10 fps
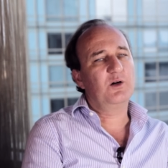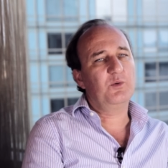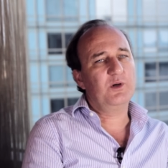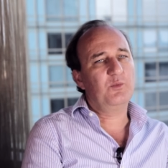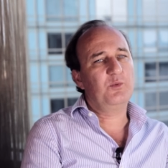
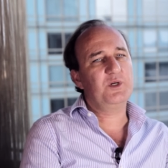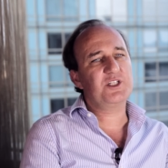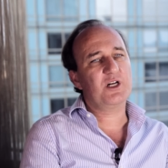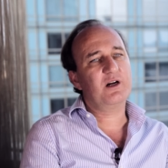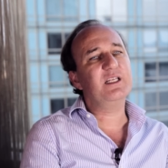where,
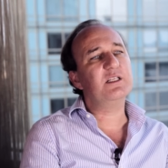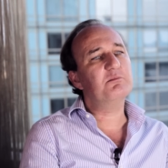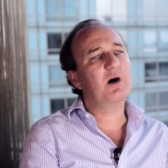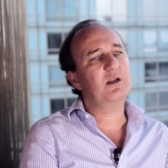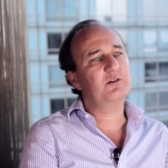which are in
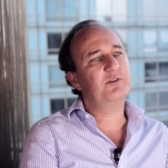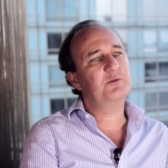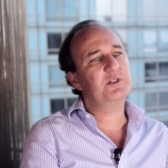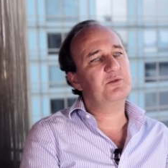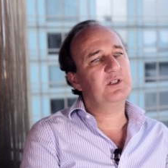demand, for
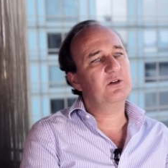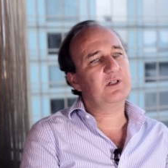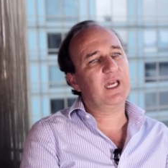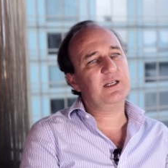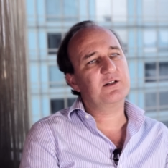which we
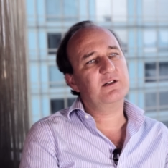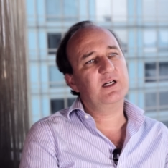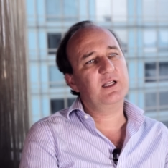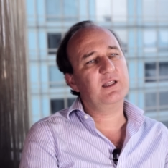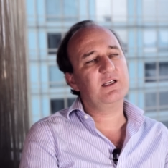don't cater.
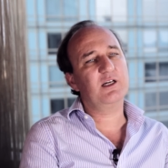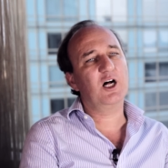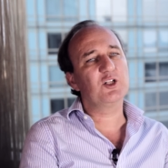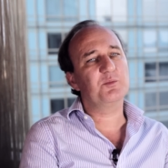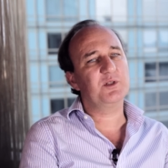And I think the
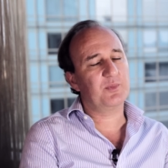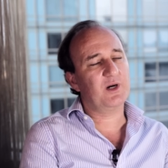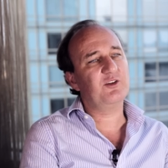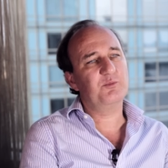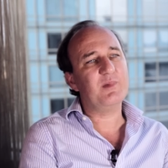ultimate
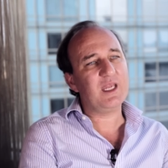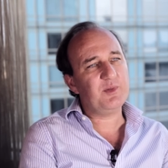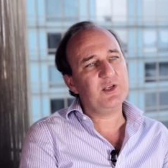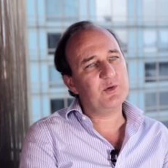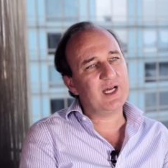prize may
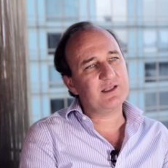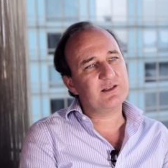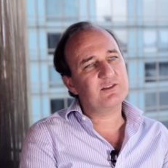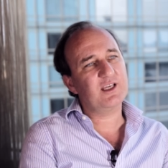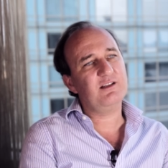be the
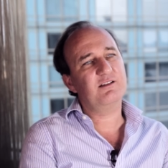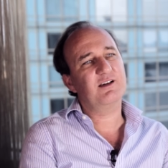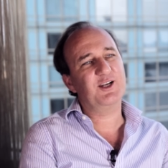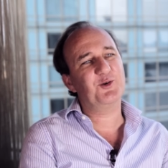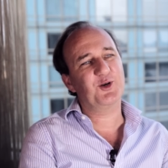United States.
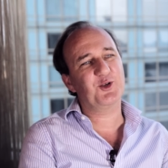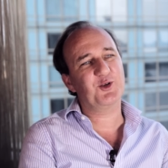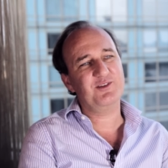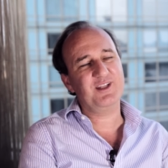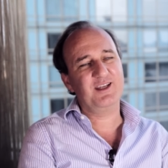I know a lot
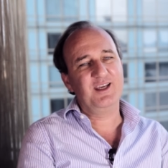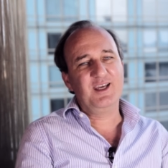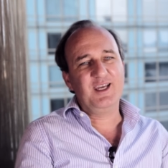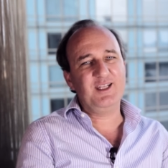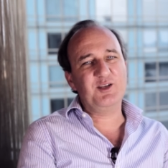in the,
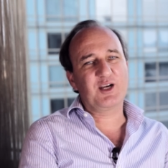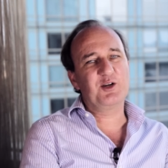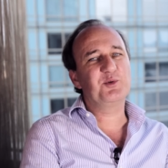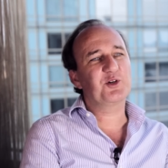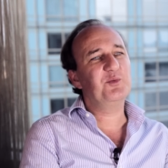in the
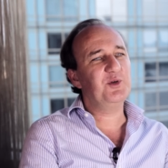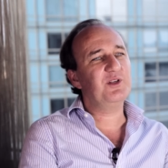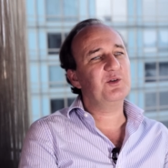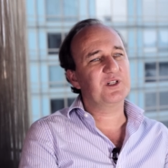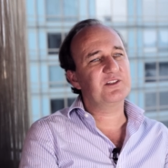crypto
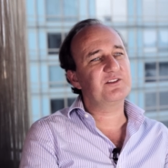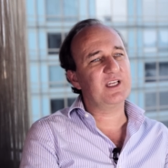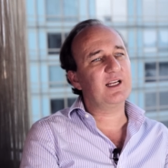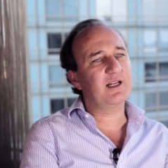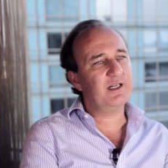community want to
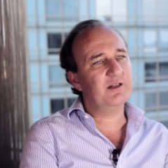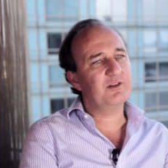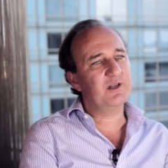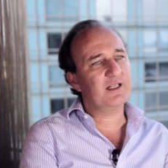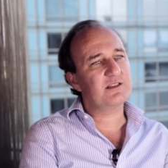stay clear of
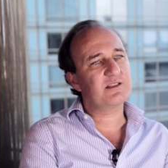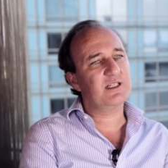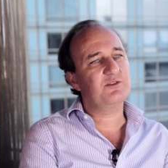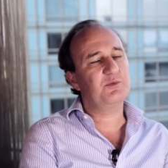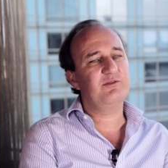the United
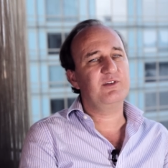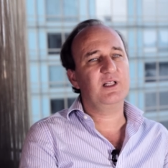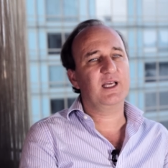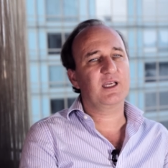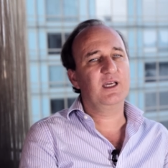States. We
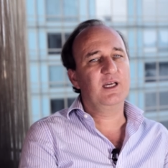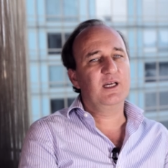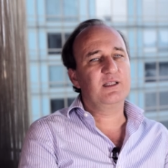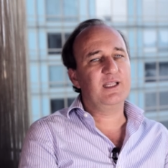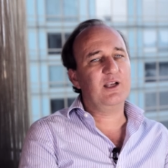feel like
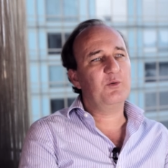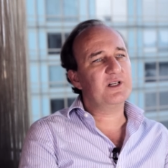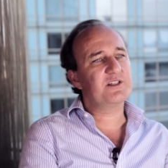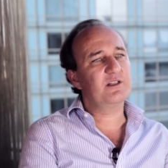Delaware is